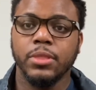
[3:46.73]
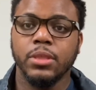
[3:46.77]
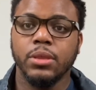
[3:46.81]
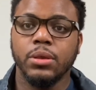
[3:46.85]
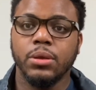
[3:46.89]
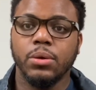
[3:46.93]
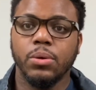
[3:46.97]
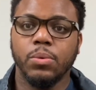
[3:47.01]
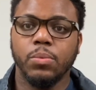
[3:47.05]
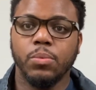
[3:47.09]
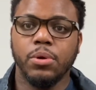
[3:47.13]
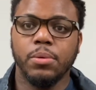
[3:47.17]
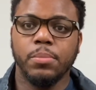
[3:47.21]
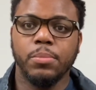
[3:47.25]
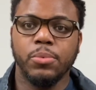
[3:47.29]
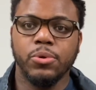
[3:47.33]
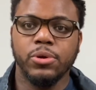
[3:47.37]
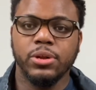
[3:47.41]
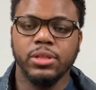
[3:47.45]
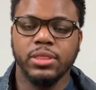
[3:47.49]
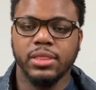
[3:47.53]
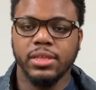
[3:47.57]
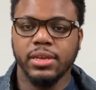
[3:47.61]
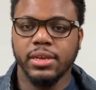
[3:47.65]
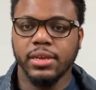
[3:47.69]
One more
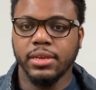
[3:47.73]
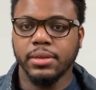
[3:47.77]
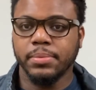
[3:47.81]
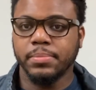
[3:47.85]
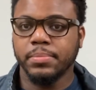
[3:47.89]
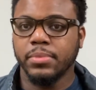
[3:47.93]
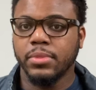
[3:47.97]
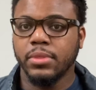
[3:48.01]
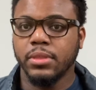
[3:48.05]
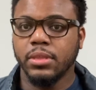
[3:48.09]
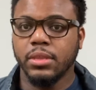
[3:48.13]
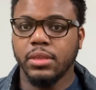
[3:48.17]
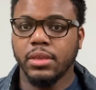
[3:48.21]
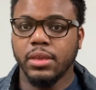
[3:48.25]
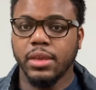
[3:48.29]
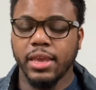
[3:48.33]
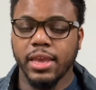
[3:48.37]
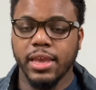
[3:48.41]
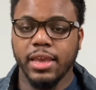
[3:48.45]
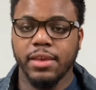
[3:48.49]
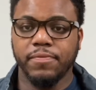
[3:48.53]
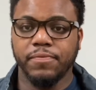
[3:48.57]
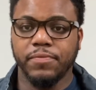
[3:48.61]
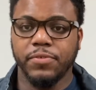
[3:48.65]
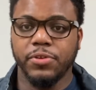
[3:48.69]
thing,
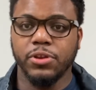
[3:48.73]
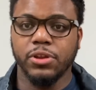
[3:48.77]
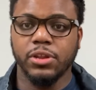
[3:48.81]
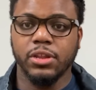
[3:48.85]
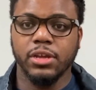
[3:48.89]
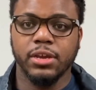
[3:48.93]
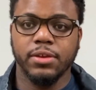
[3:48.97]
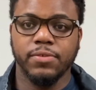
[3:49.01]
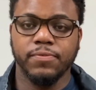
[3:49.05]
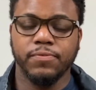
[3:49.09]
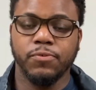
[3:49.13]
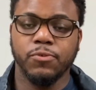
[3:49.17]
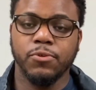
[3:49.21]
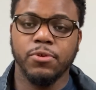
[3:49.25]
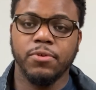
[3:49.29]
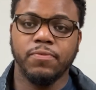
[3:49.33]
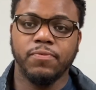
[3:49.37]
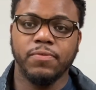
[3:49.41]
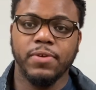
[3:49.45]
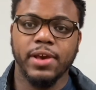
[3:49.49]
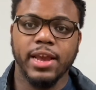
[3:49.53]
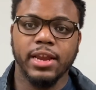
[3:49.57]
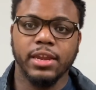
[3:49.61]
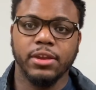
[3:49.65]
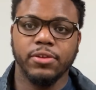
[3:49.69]
if you're looking for a
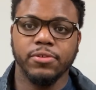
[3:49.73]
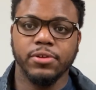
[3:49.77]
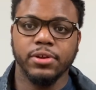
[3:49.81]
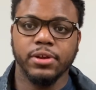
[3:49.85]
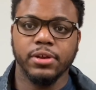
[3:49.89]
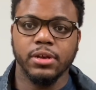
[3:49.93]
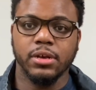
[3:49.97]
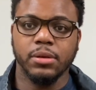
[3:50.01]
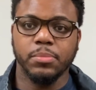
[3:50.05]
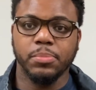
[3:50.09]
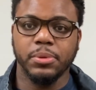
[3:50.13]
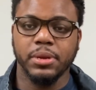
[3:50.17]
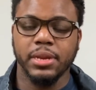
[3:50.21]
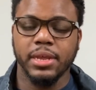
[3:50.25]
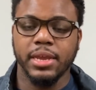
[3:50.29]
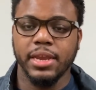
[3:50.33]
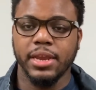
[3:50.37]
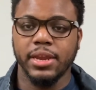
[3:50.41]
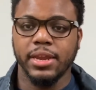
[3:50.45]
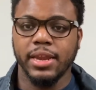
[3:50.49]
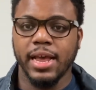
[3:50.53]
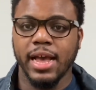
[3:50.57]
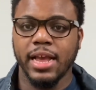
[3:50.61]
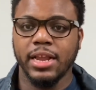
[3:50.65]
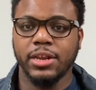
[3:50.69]
factoring company and you're
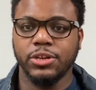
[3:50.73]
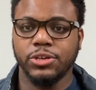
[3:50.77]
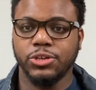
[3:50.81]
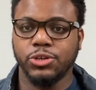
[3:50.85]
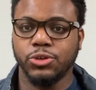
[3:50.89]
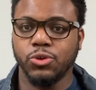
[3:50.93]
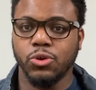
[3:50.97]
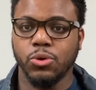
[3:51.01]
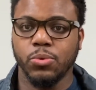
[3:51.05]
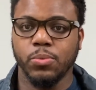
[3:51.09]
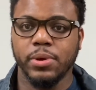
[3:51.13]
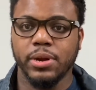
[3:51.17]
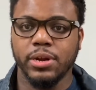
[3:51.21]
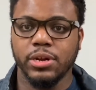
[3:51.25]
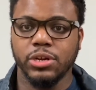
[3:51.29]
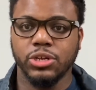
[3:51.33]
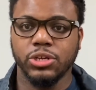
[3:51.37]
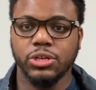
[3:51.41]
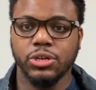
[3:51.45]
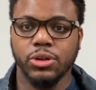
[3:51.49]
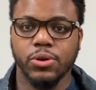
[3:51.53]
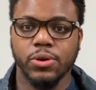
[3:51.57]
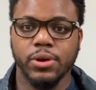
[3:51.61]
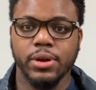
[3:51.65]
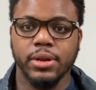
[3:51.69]
not sure where to
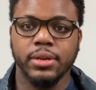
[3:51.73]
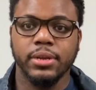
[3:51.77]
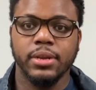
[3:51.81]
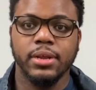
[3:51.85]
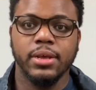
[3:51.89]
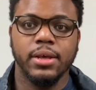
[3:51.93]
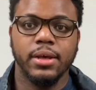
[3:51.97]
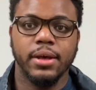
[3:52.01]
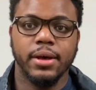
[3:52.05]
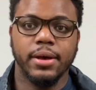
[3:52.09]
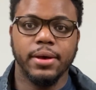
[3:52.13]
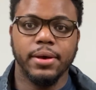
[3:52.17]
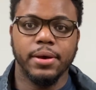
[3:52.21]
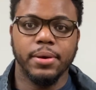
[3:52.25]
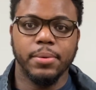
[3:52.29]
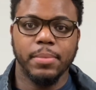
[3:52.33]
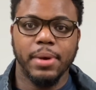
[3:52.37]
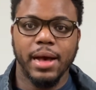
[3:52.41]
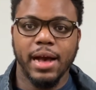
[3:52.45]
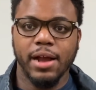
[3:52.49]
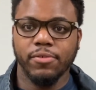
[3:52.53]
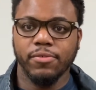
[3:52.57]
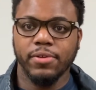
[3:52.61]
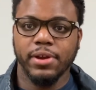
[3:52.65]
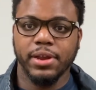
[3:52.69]
start,
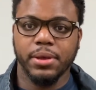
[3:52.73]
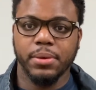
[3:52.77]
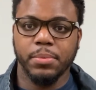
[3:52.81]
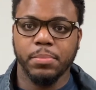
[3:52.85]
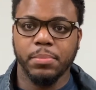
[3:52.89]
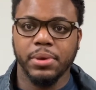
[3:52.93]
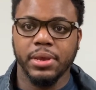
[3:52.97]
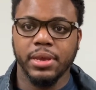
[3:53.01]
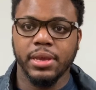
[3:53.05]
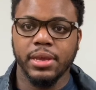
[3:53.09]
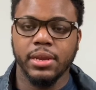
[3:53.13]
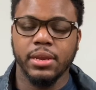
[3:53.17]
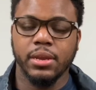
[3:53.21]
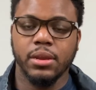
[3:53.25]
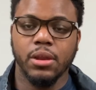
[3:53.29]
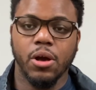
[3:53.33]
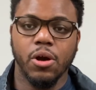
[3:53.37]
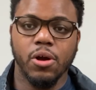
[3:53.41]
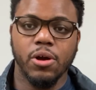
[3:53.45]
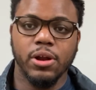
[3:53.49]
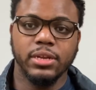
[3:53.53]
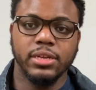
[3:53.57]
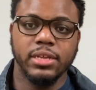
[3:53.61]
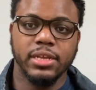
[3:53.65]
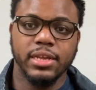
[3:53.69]
I recommend
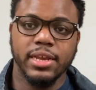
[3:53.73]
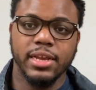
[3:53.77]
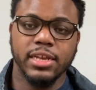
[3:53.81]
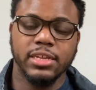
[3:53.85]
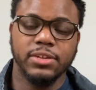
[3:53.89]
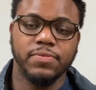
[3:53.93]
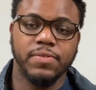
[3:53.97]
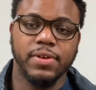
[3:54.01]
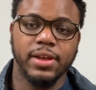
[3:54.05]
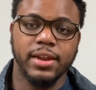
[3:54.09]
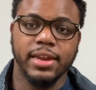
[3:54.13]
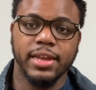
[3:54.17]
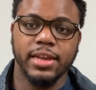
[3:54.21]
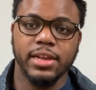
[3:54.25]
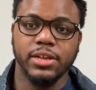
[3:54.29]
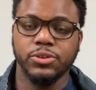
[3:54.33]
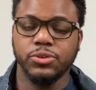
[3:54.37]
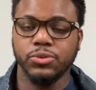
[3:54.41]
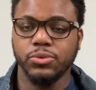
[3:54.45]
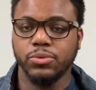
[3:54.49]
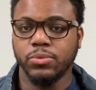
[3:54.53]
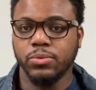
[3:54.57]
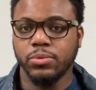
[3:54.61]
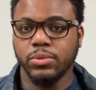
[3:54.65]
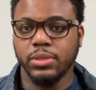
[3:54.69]
RTS
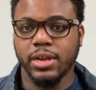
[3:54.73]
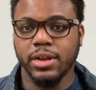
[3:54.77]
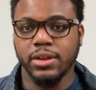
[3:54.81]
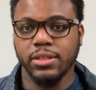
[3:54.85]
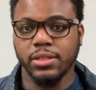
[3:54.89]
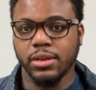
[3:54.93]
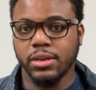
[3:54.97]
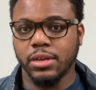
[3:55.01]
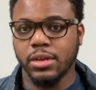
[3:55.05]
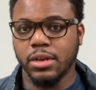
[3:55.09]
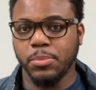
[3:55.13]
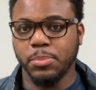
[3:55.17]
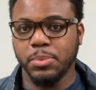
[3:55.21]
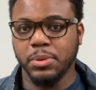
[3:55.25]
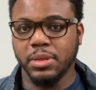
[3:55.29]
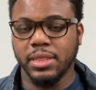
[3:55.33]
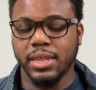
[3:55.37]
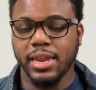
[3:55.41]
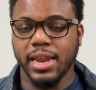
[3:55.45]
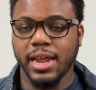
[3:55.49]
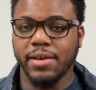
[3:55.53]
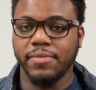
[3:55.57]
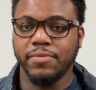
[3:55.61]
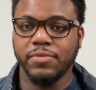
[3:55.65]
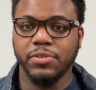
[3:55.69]
Financial. They're the company that
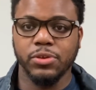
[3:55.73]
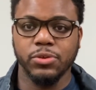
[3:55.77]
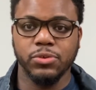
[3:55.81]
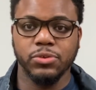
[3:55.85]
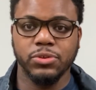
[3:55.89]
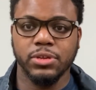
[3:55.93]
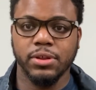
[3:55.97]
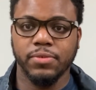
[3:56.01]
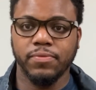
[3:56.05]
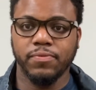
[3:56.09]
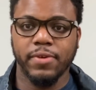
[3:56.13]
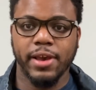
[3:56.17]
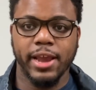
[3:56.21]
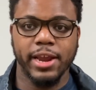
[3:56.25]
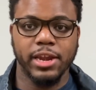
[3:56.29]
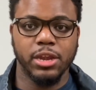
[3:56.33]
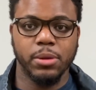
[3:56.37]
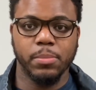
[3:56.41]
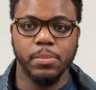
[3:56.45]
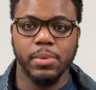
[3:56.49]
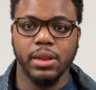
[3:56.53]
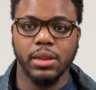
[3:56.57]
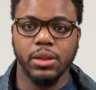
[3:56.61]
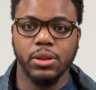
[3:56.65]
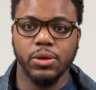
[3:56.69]
I've used to factor
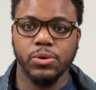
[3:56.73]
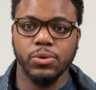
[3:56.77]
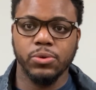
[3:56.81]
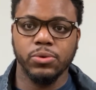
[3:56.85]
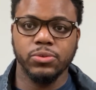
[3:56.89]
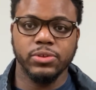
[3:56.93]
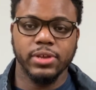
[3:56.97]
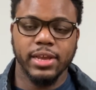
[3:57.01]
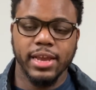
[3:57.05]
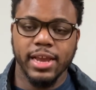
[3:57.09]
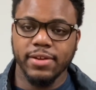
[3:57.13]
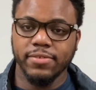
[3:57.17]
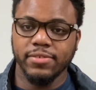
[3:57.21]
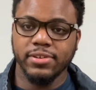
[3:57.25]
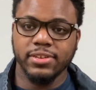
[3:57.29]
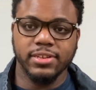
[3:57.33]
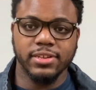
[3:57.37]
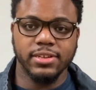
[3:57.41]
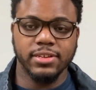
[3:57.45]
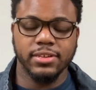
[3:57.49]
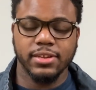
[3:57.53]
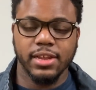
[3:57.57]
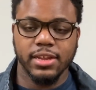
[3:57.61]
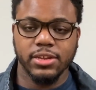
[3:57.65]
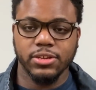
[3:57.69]
my loads ever
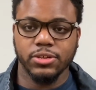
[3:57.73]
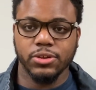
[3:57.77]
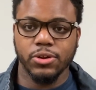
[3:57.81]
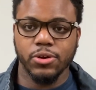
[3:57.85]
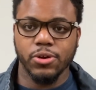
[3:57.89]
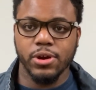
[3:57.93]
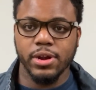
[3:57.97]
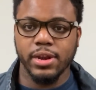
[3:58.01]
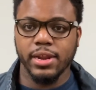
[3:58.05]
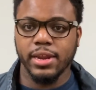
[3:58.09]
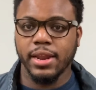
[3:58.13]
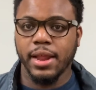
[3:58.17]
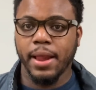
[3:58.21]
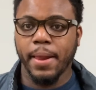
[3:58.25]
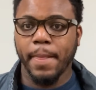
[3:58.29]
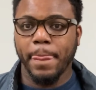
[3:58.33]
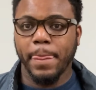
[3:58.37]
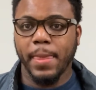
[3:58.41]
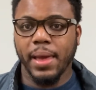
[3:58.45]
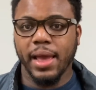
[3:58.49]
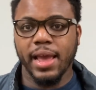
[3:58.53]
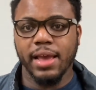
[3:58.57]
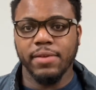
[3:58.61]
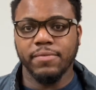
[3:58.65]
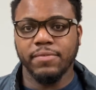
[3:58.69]
since I started.
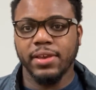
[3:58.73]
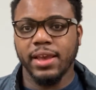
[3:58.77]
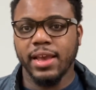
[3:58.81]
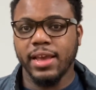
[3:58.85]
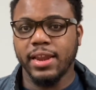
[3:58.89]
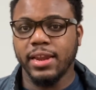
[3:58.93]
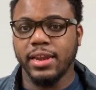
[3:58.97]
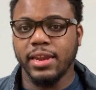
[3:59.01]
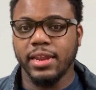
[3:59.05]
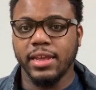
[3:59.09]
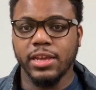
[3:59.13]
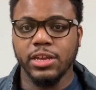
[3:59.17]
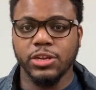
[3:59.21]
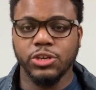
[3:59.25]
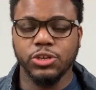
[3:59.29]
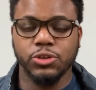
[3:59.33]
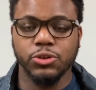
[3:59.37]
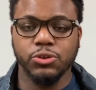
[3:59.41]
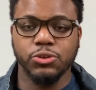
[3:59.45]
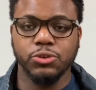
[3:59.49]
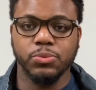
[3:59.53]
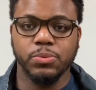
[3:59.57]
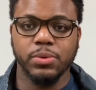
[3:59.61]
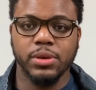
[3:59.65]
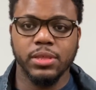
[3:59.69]
I haven't had any
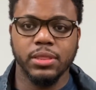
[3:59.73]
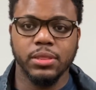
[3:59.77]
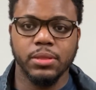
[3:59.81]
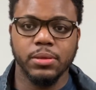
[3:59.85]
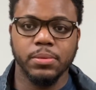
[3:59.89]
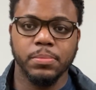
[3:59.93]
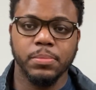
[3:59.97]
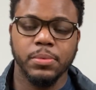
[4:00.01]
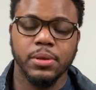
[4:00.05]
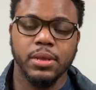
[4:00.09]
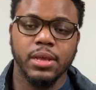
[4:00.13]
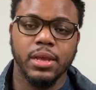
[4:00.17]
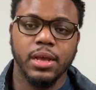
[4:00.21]
issues with them.